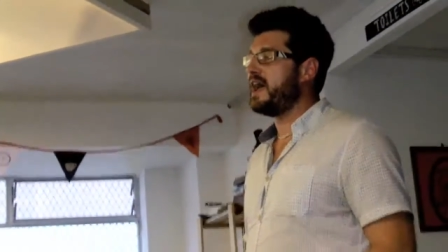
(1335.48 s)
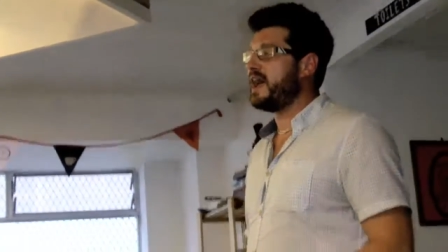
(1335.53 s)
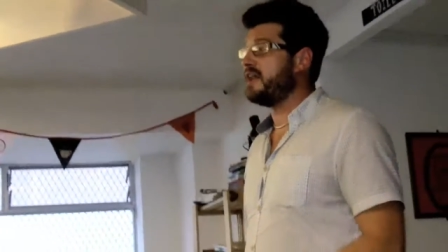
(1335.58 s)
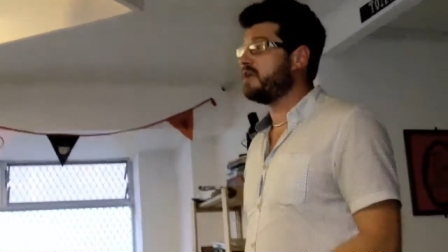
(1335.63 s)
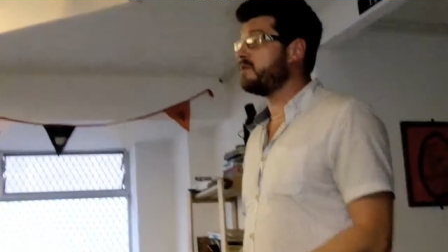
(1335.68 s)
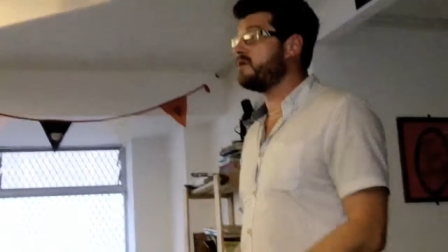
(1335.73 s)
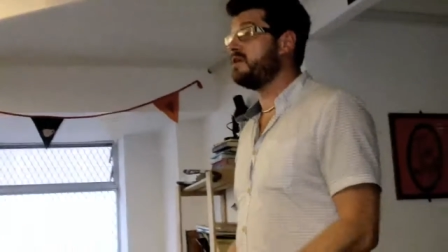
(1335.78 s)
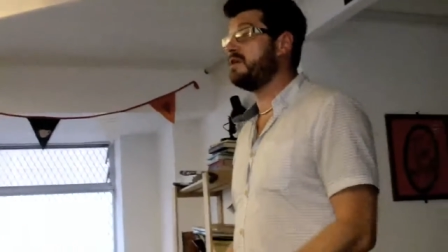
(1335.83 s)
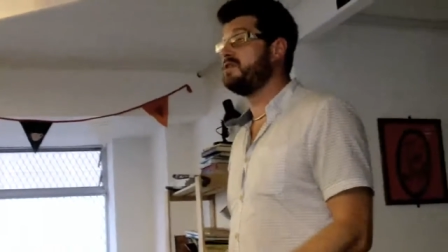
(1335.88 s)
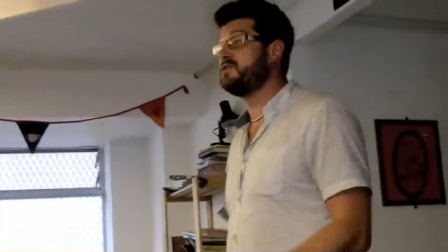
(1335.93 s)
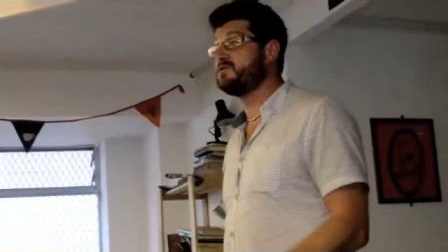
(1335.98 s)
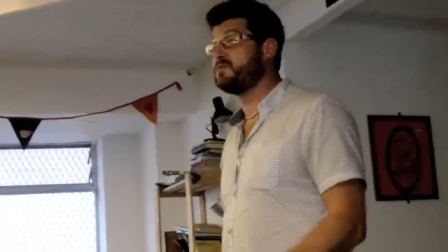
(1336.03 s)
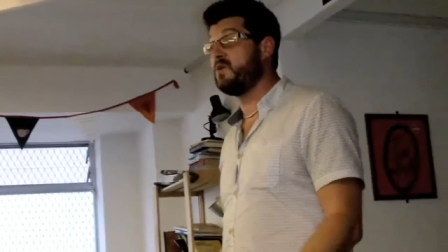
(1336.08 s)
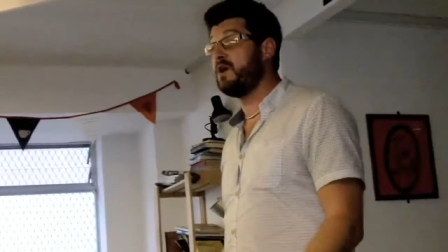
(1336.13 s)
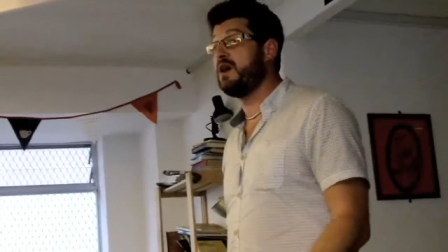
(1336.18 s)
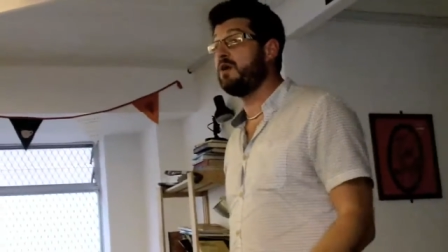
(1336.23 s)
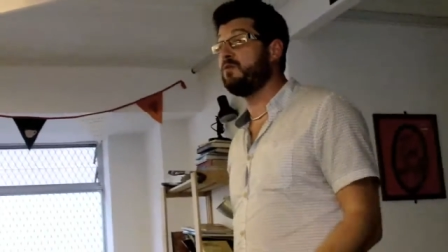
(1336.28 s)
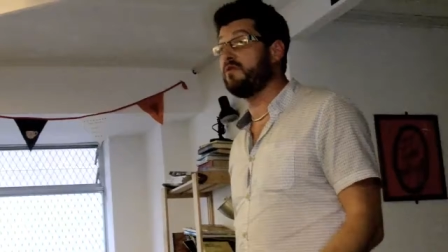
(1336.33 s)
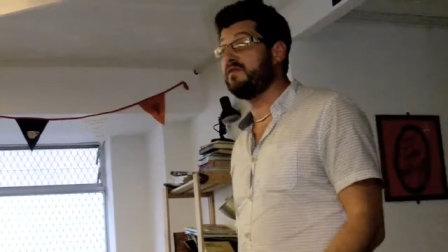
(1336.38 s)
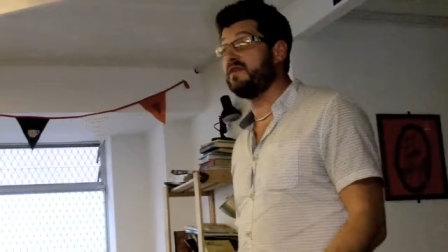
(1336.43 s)
anyone who's
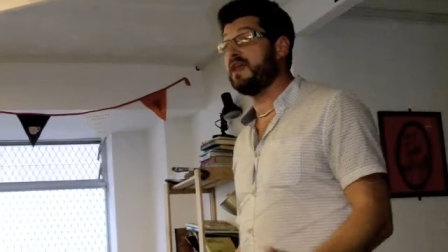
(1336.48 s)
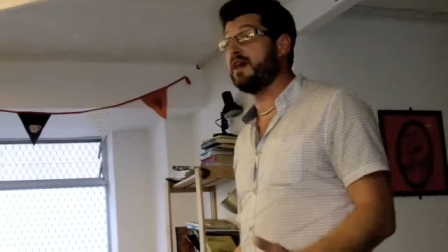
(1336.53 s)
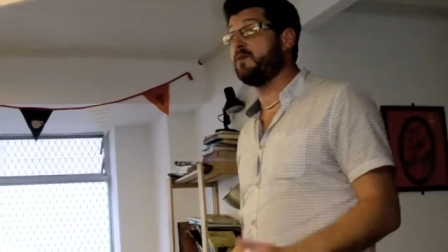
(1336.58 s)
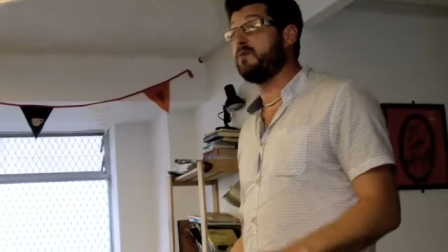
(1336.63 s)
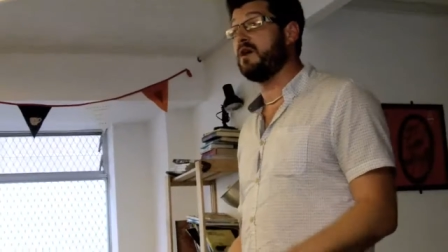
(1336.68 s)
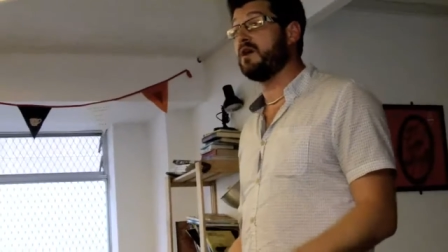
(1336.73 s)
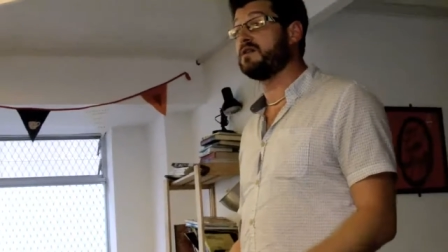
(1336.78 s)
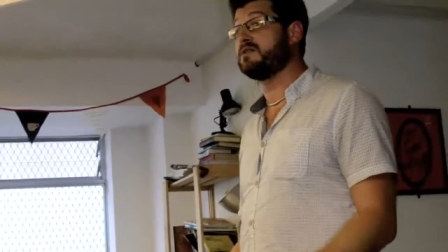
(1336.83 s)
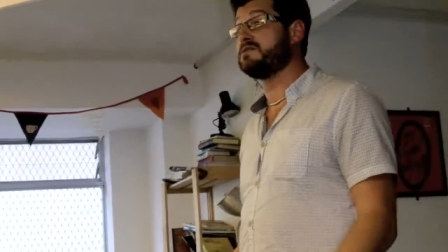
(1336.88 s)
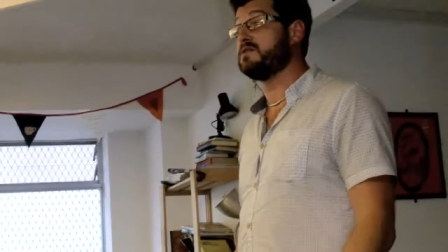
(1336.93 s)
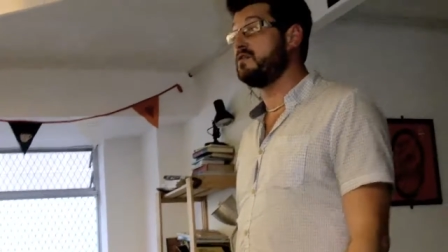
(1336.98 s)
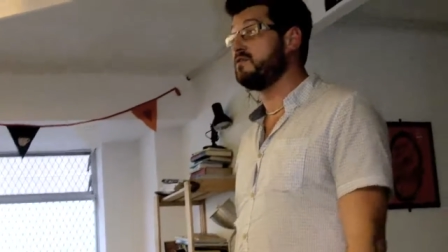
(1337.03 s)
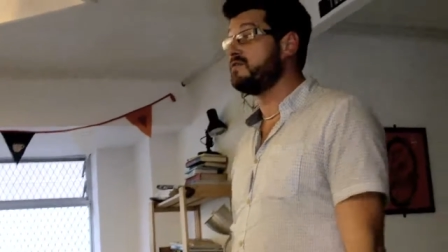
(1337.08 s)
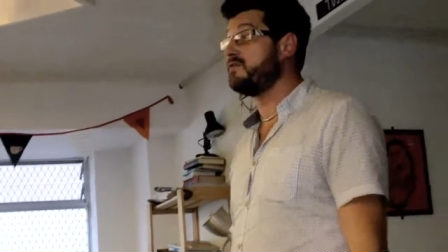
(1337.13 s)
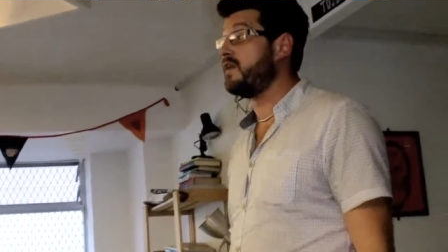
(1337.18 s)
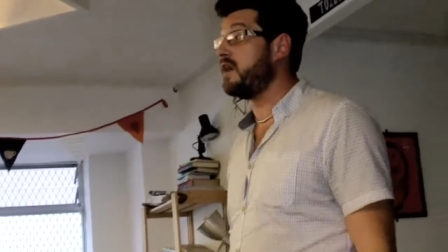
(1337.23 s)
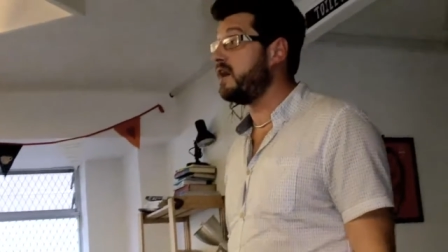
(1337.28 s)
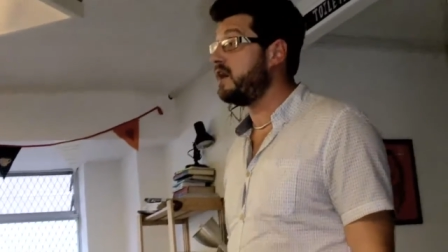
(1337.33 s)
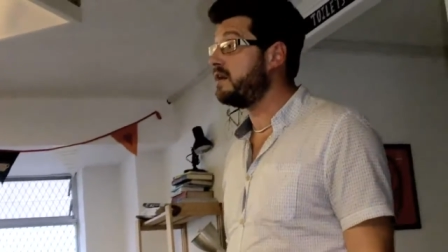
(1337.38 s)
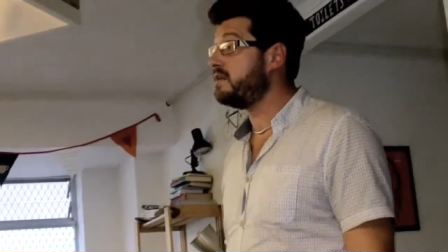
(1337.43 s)
worked with a network so
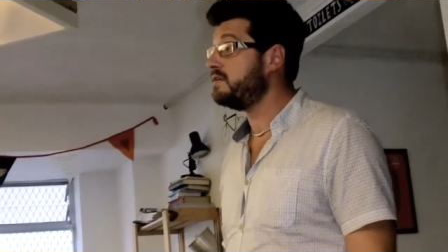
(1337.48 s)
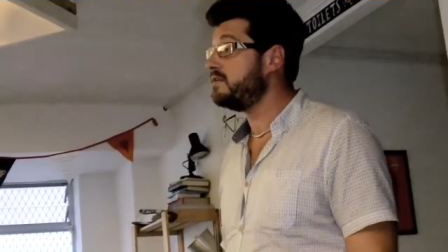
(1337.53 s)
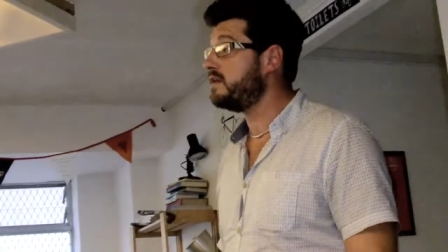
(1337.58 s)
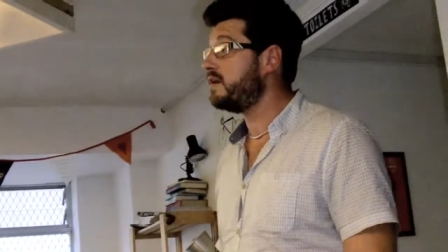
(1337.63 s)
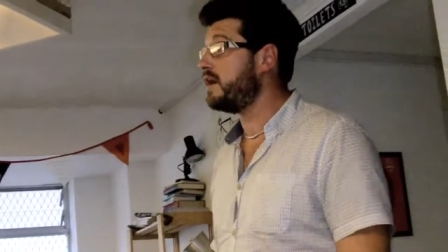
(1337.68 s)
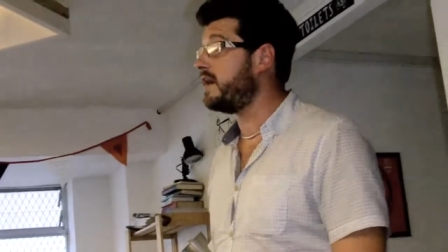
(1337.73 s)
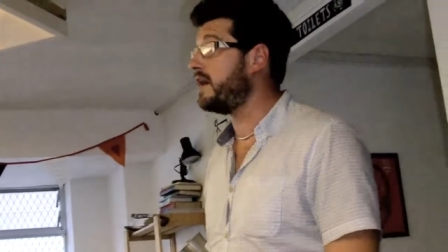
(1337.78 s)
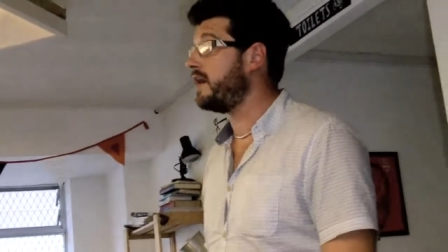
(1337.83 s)
far,